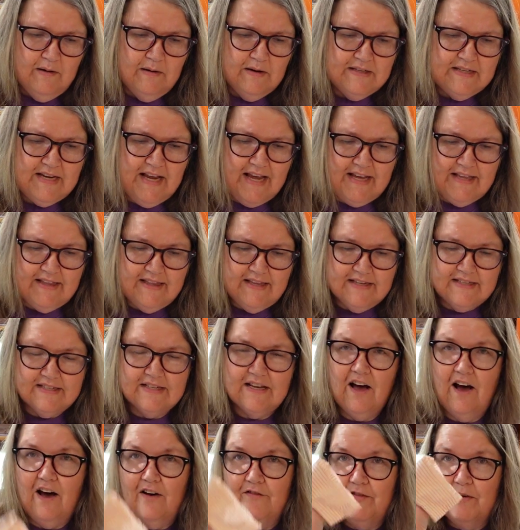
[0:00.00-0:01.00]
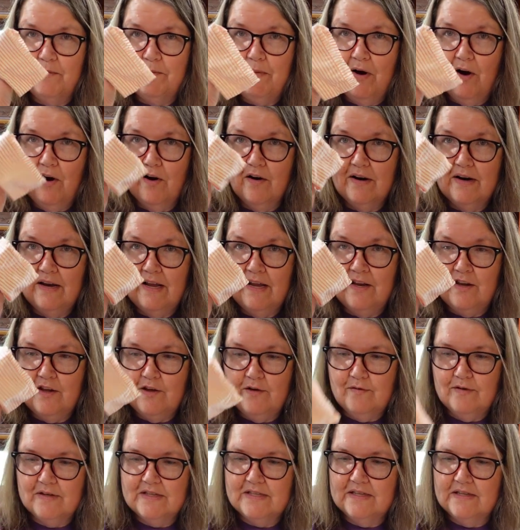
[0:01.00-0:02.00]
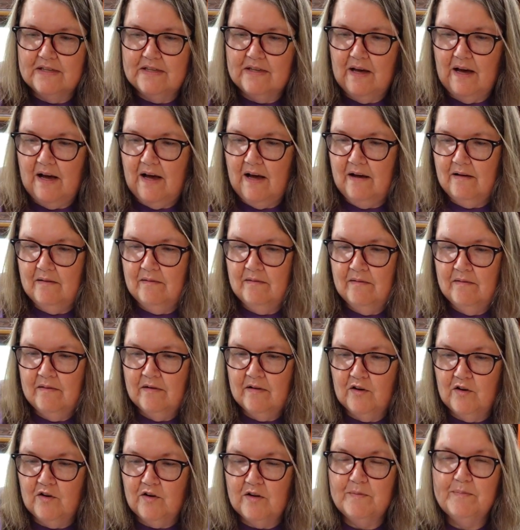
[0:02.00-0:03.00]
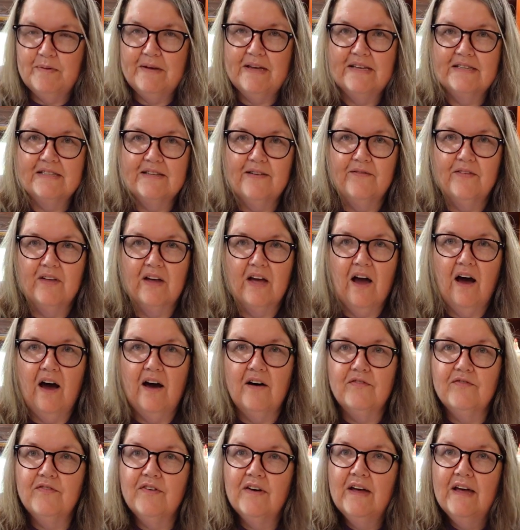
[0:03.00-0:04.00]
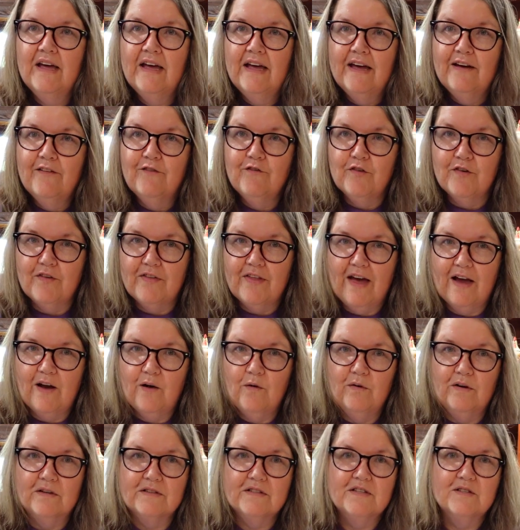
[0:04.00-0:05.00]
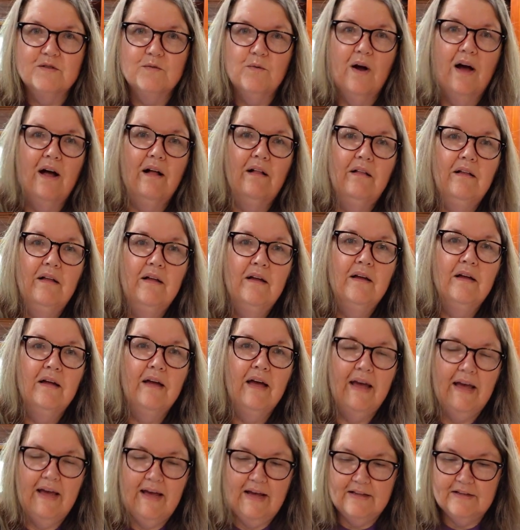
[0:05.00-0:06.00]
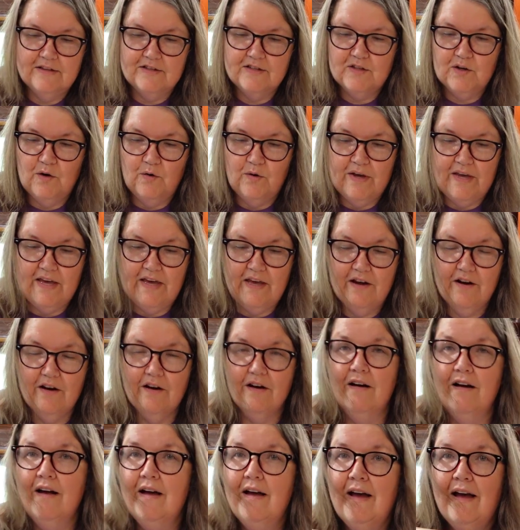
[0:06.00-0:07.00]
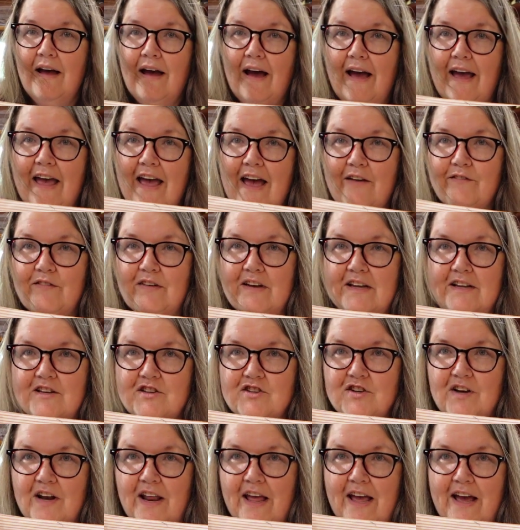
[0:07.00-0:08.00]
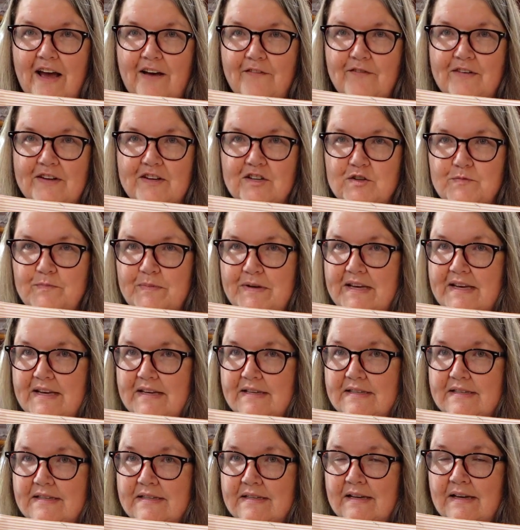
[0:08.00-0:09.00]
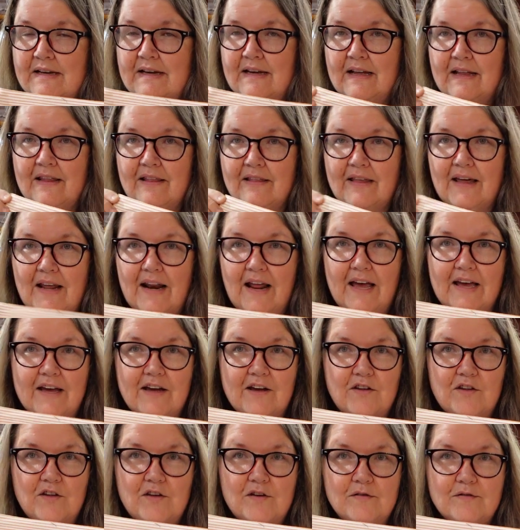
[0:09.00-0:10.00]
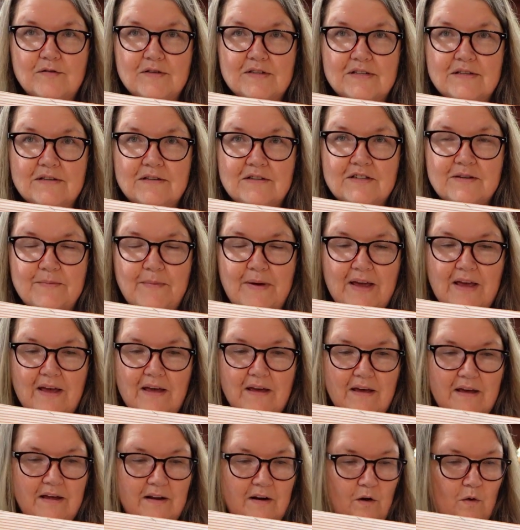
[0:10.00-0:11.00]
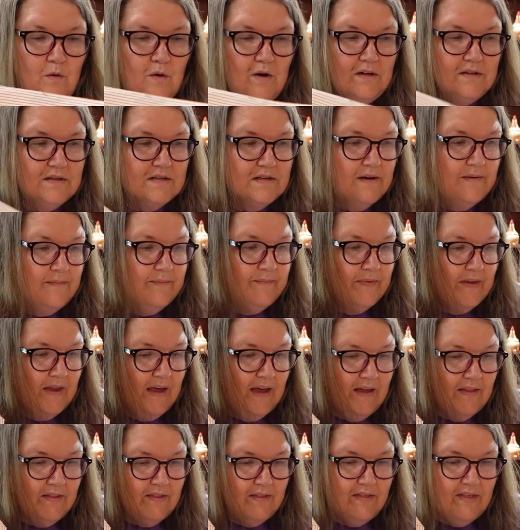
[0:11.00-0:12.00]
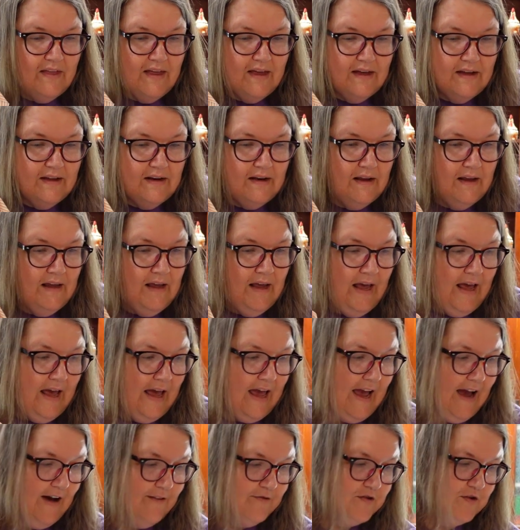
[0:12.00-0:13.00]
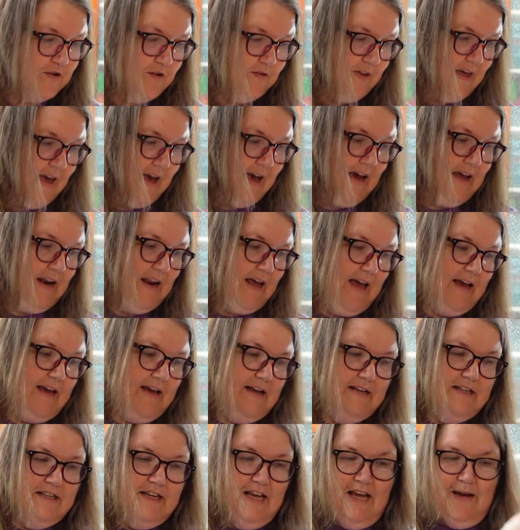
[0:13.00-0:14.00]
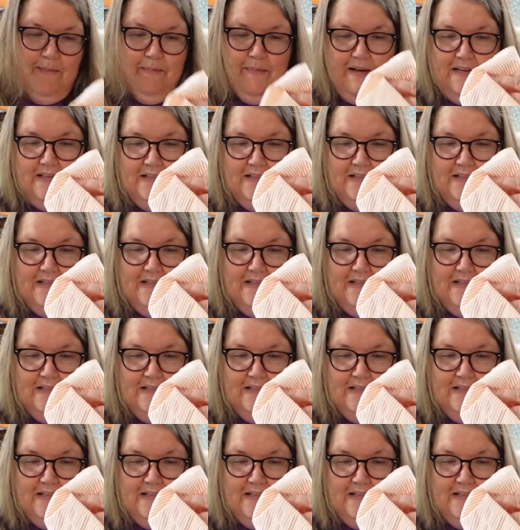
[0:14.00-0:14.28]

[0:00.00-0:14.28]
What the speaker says: take this cuff apart and use the good piece of the cuff for that quilt as well. And so here I have an 1.5 inch piece that I can use to make a quilt. And then after that, I can take my